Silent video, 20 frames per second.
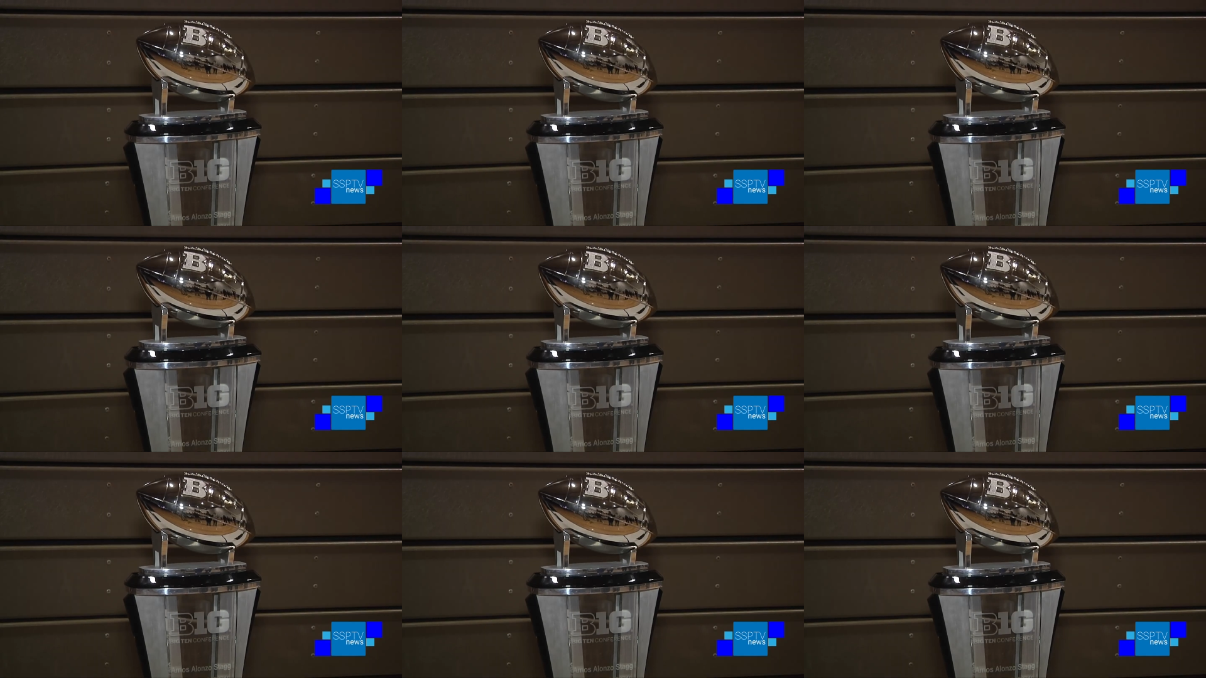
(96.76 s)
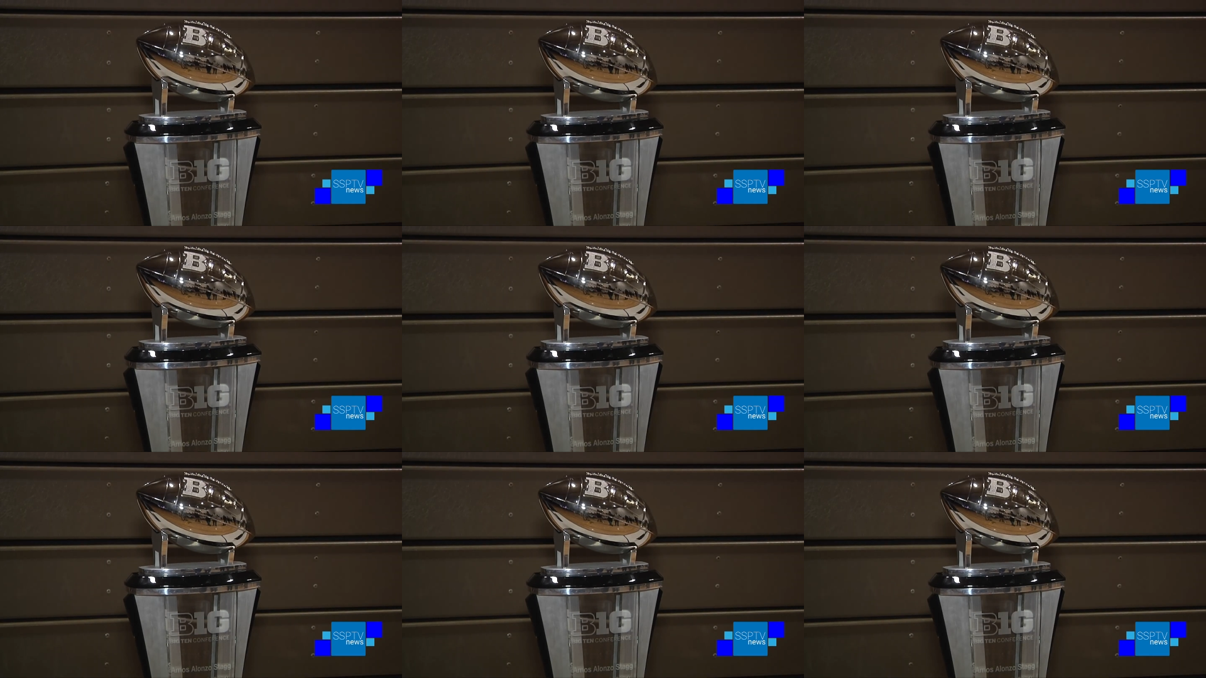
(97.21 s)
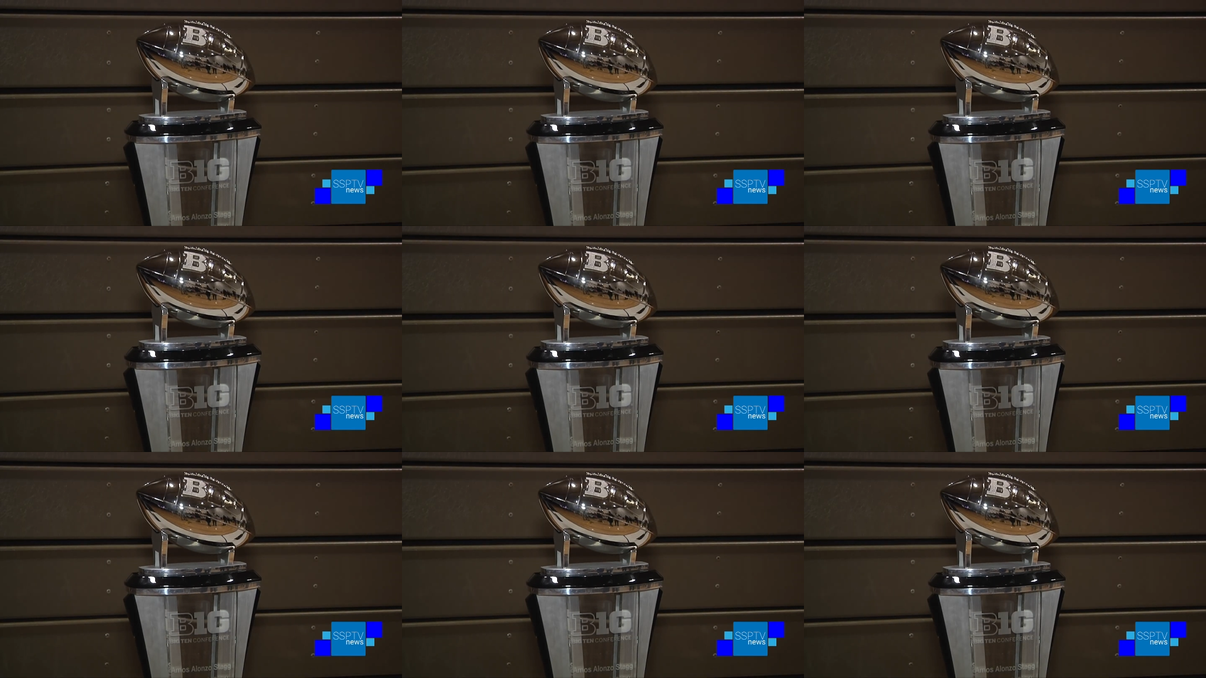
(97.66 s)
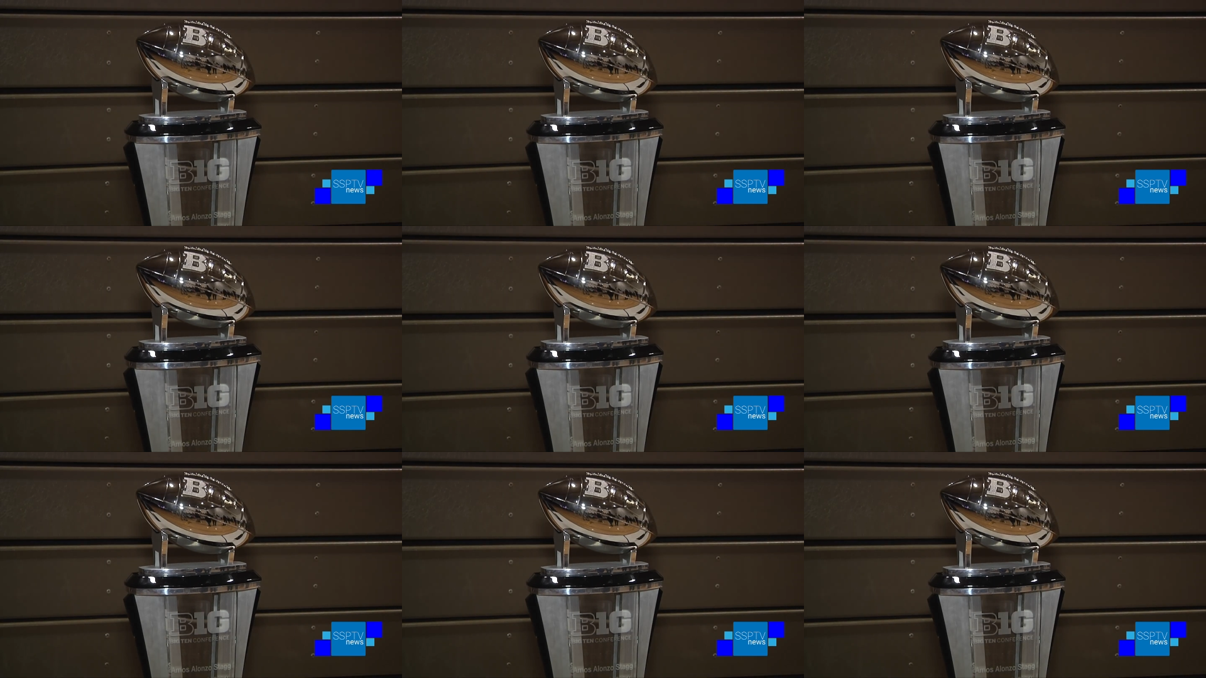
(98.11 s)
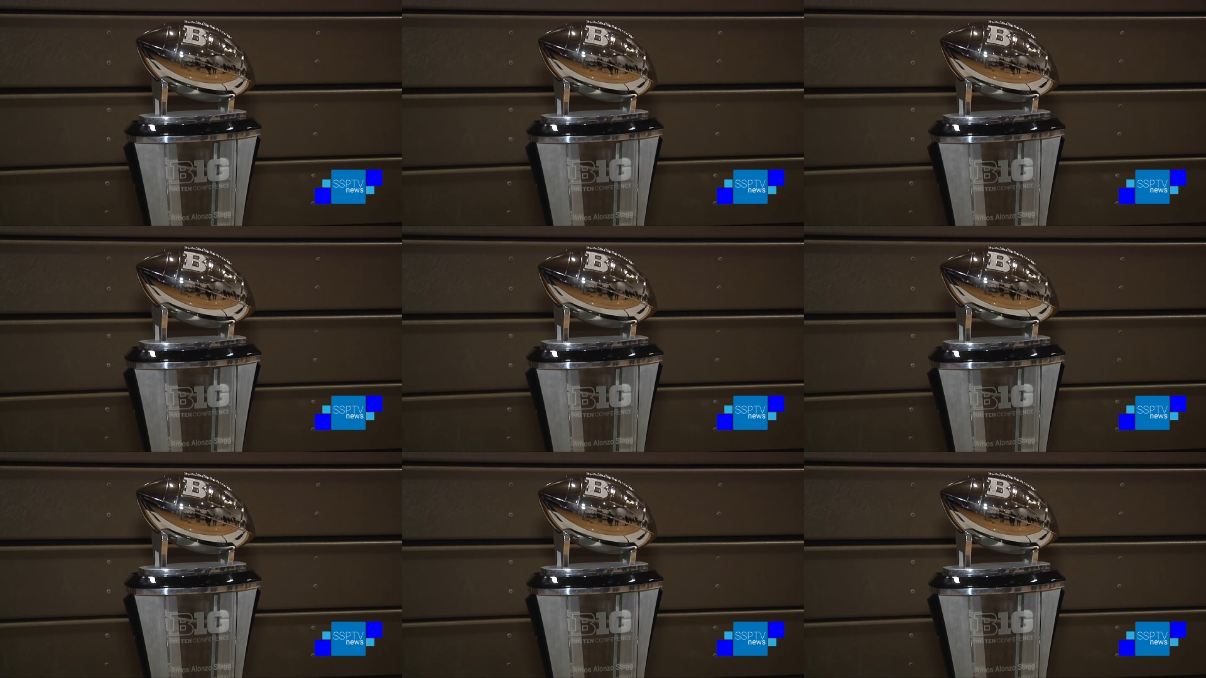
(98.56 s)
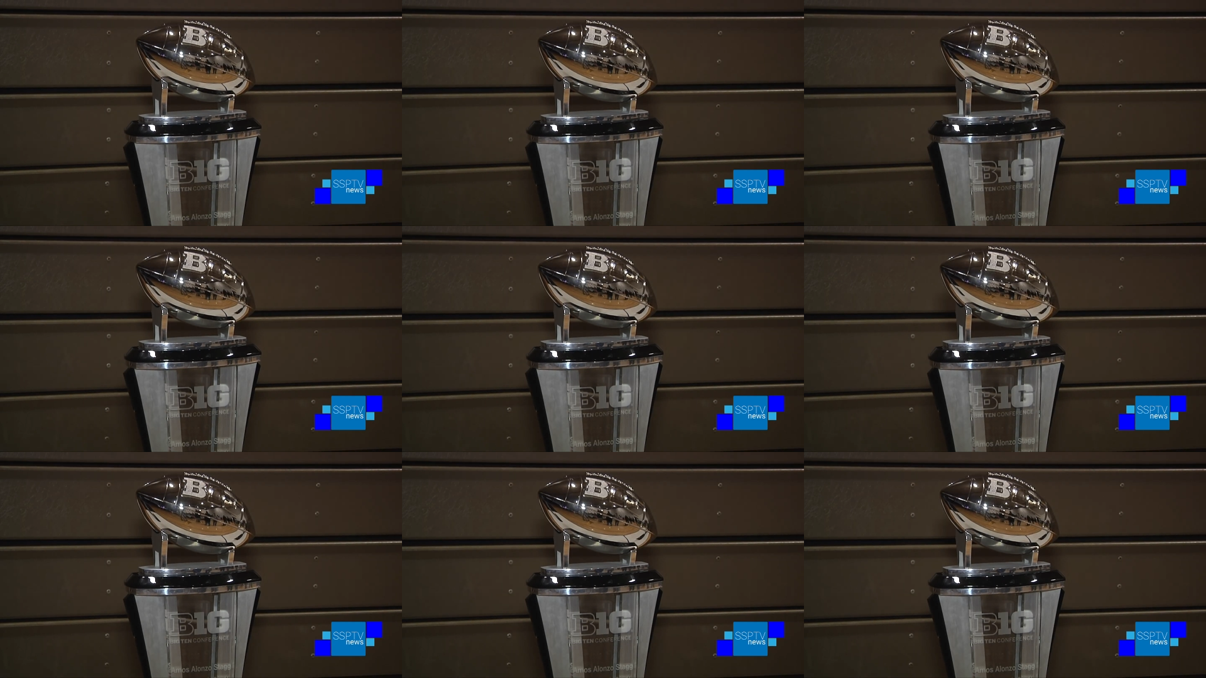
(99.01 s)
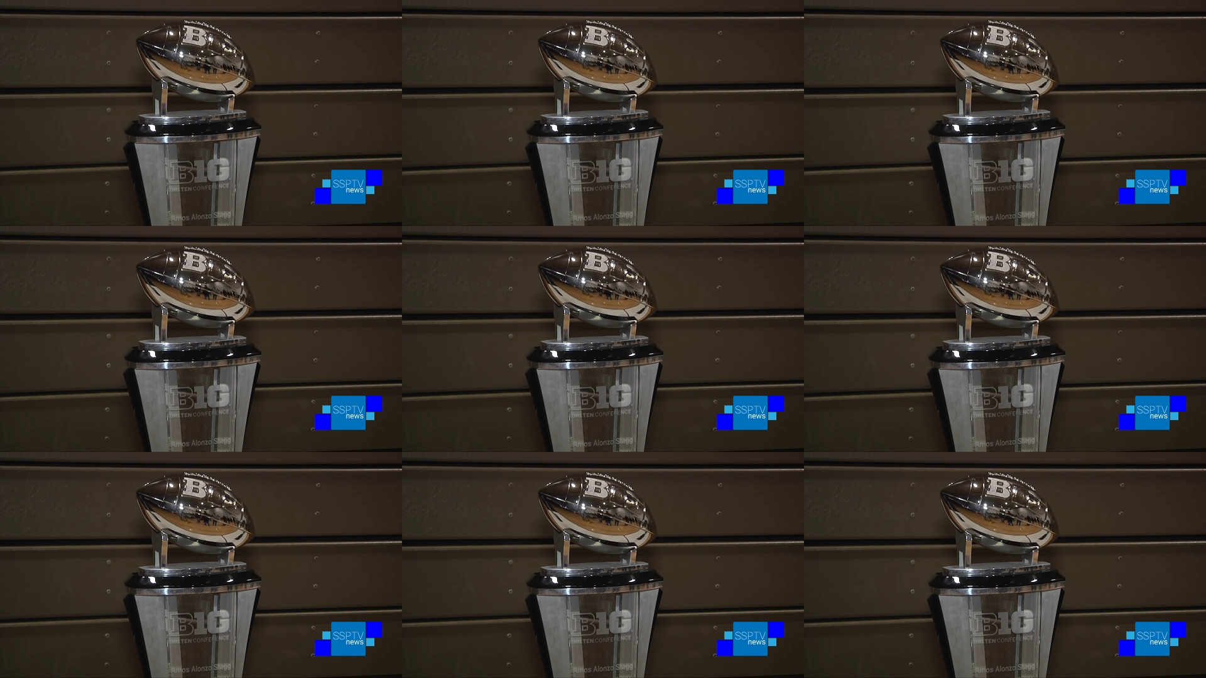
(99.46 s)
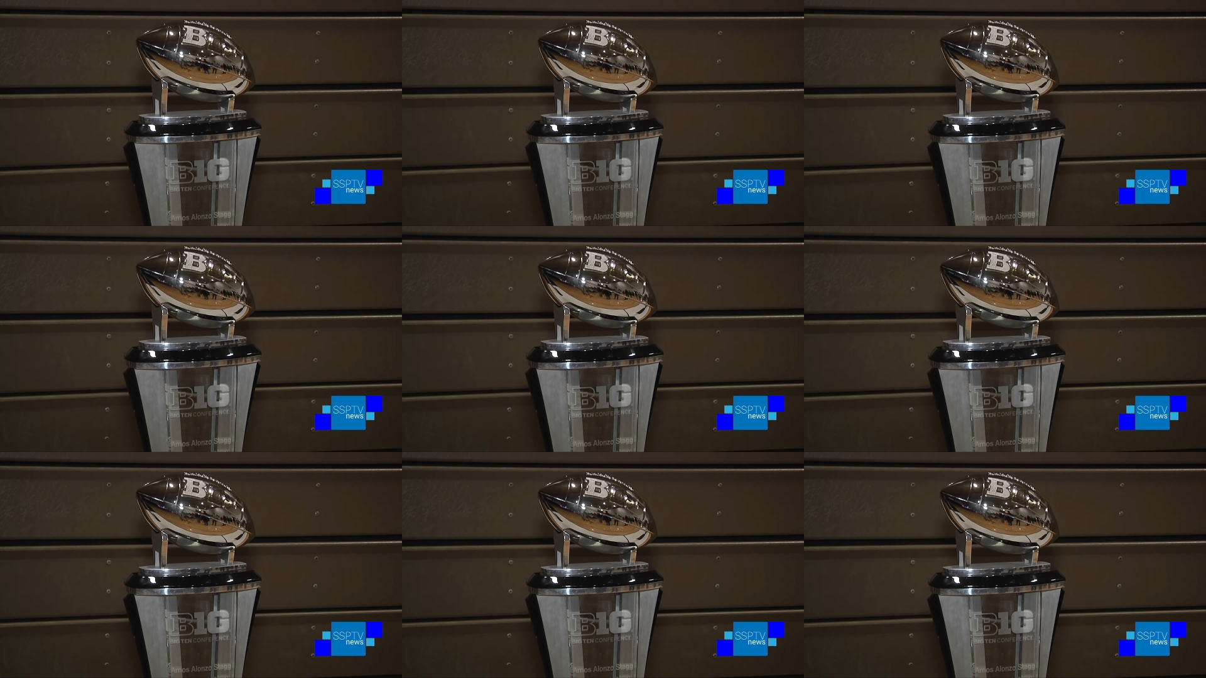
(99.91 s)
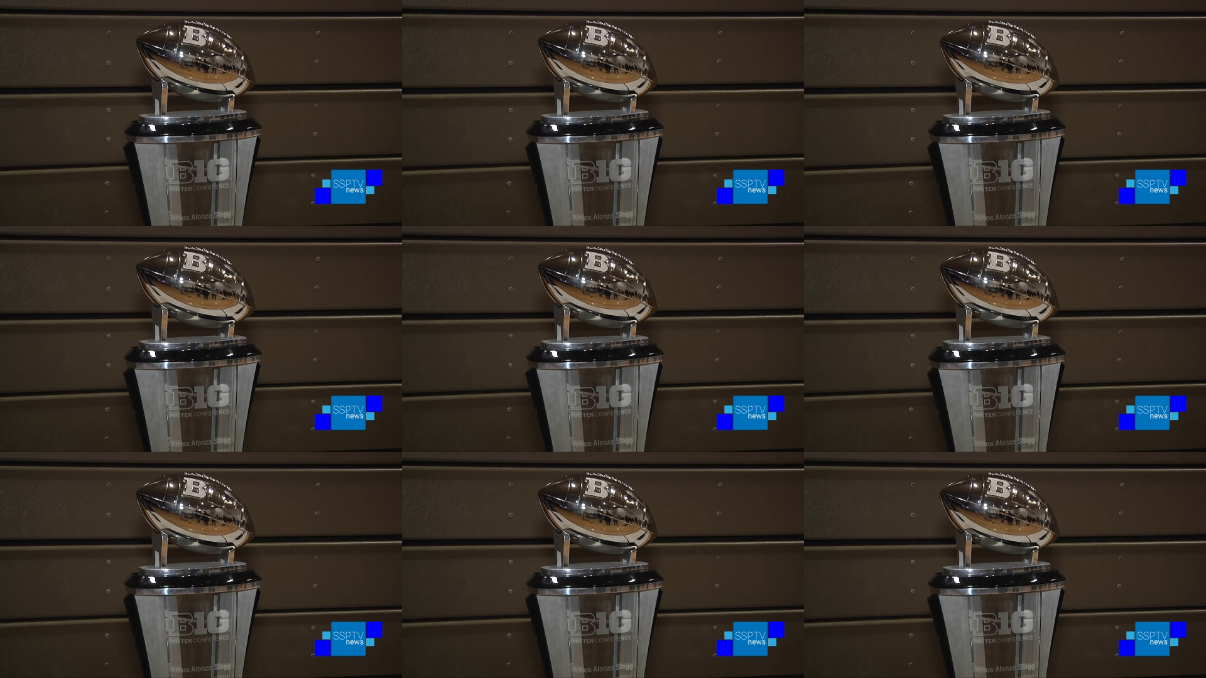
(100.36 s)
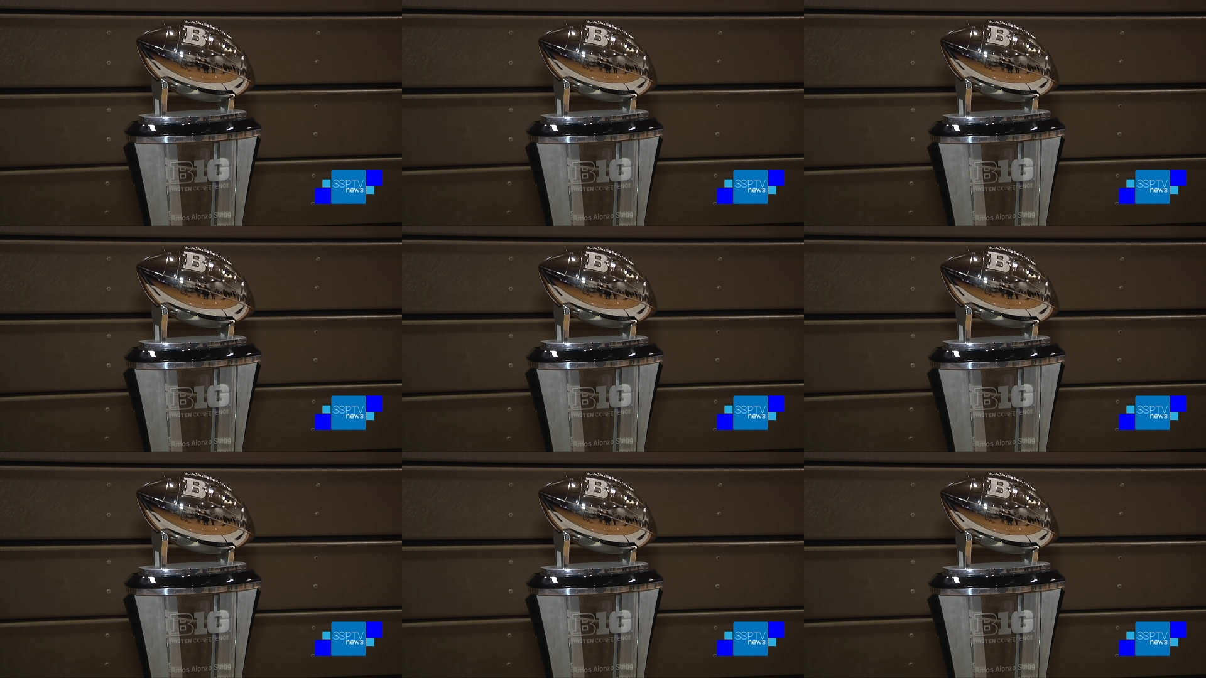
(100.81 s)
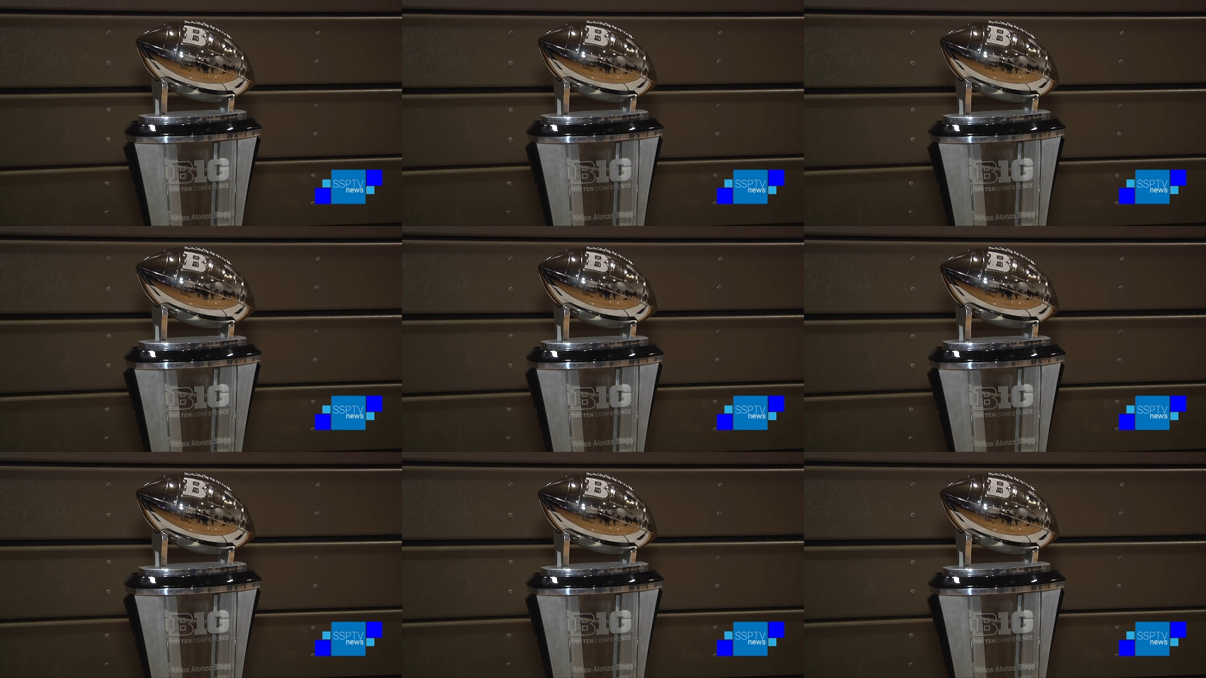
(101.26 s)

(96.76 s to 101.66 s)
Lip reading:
[unreadable: no face in view]